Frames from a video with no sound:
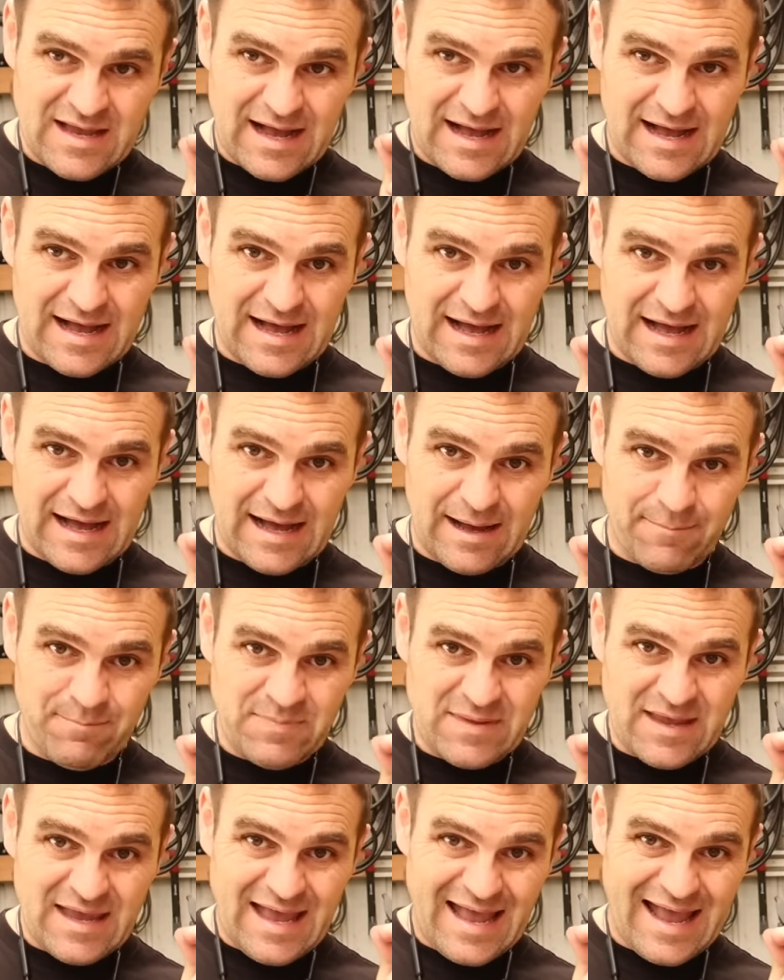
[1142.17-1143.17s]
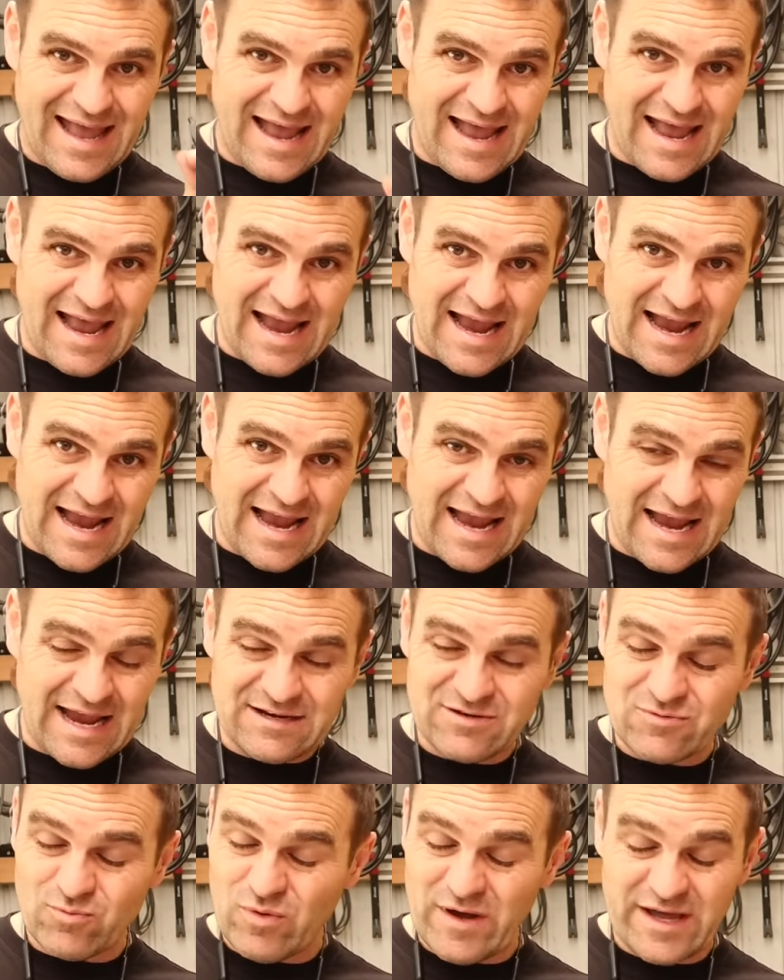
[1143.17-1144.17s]

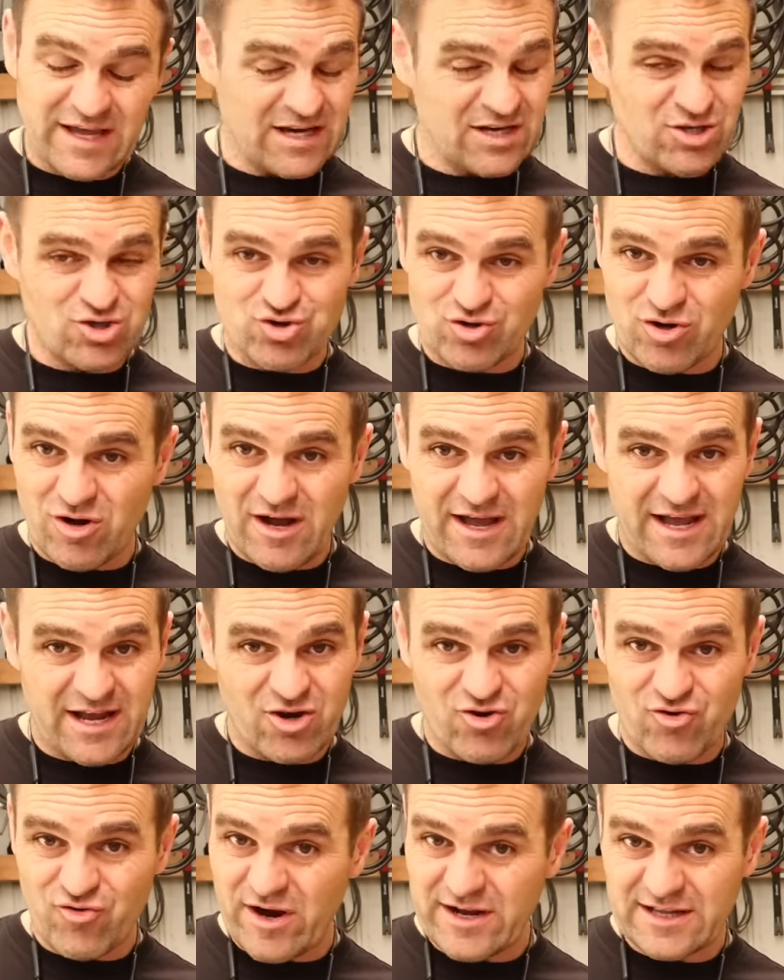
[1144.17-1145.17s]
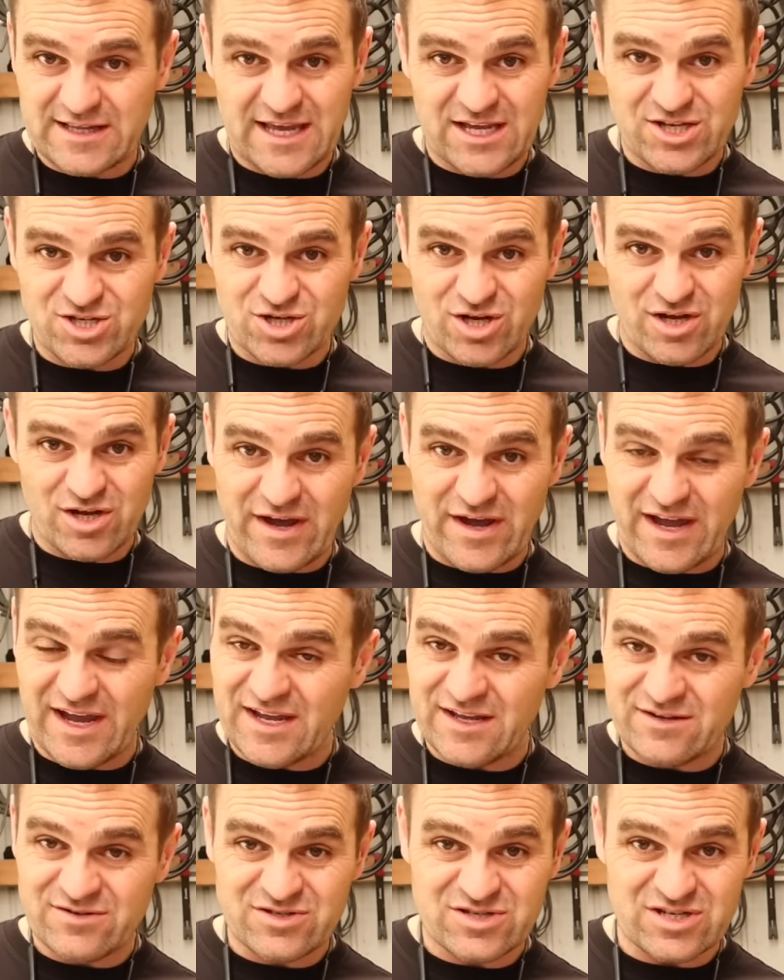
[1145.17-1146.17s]
And we're going to try and crank the engine
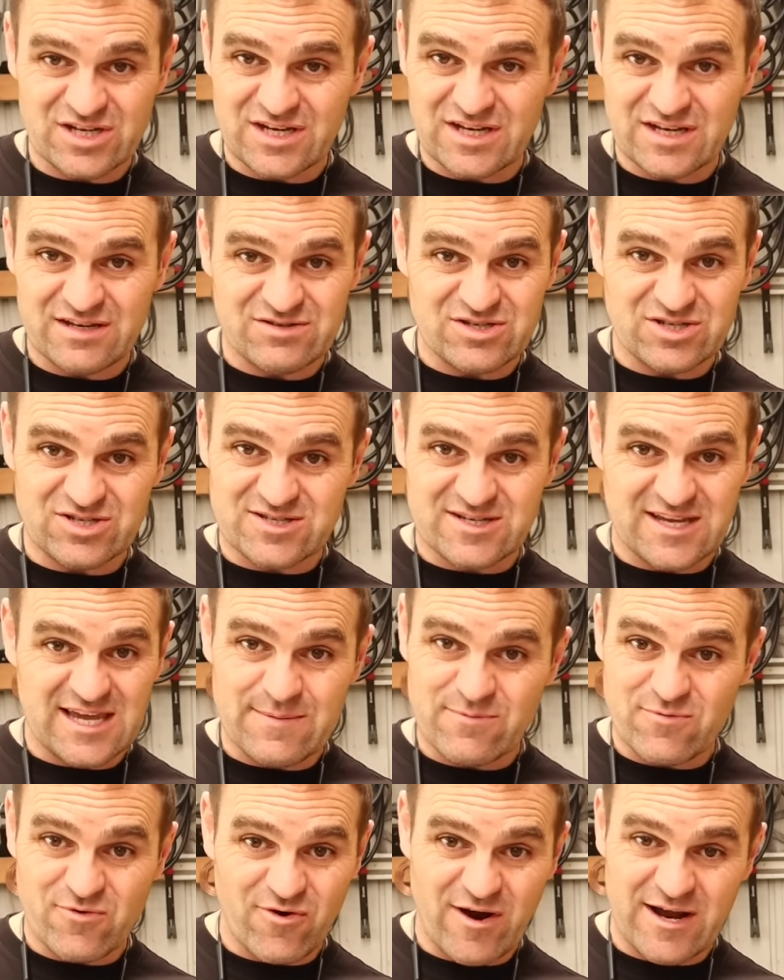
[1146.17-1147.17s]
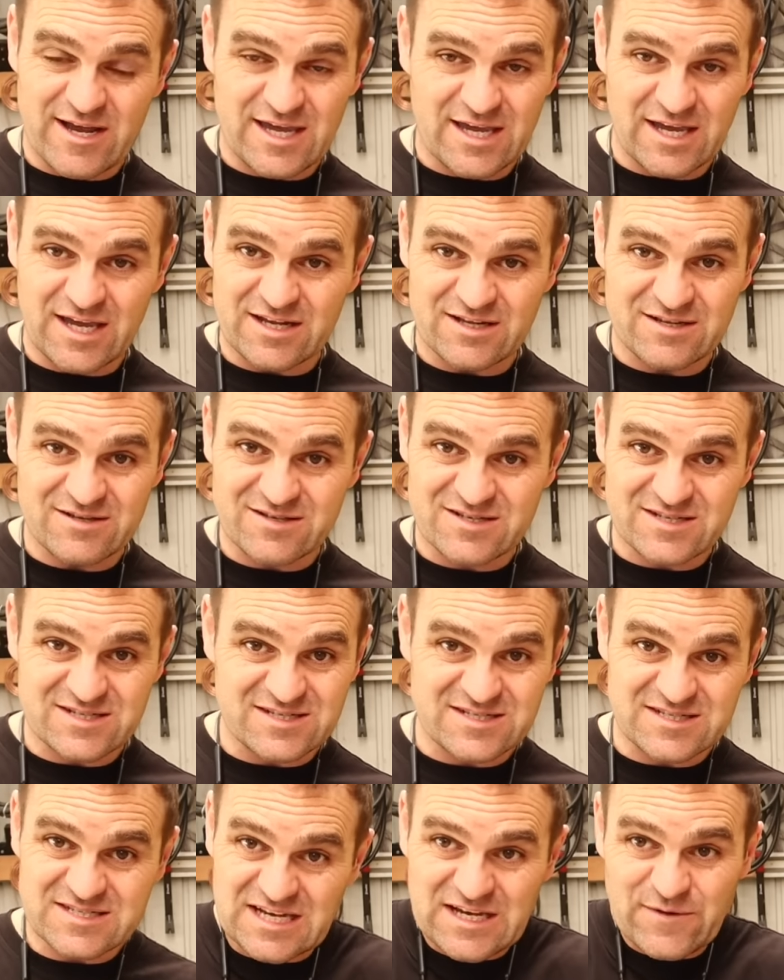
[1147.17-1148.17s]
and just keep cranking it and
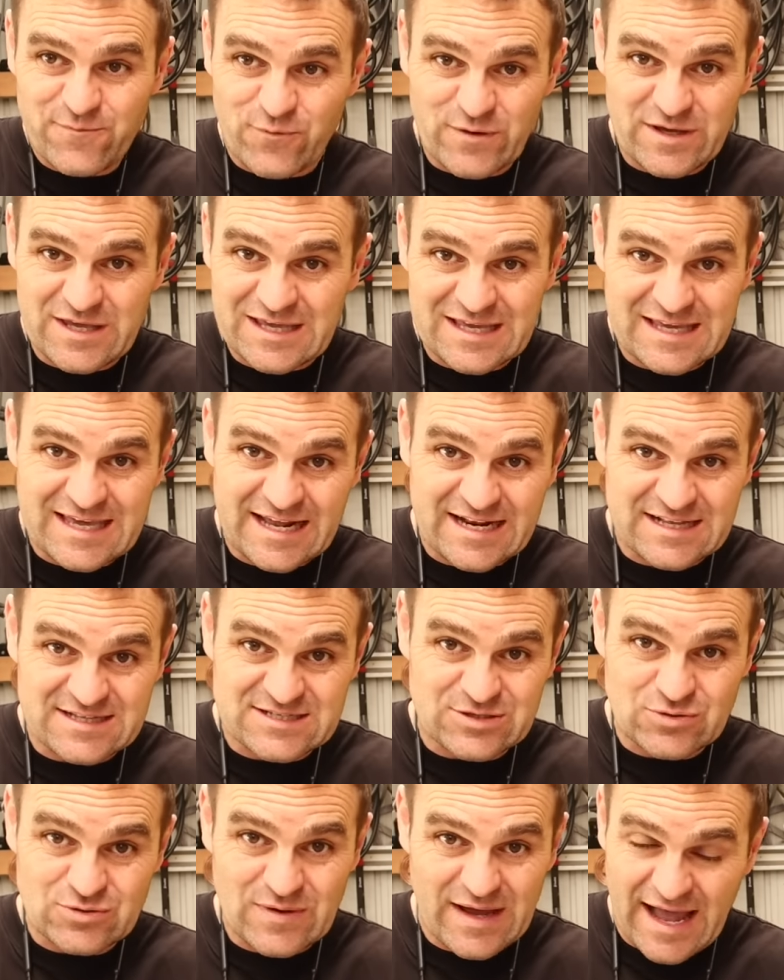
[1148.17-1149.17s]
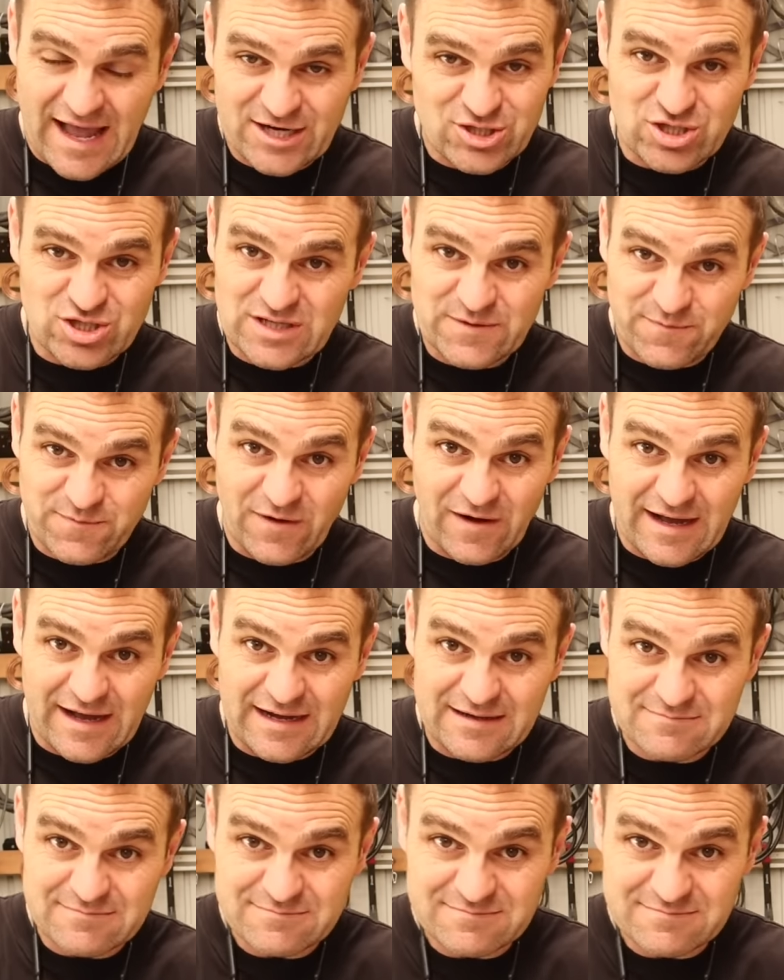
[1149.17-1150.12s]
see if we can get it to actually fire.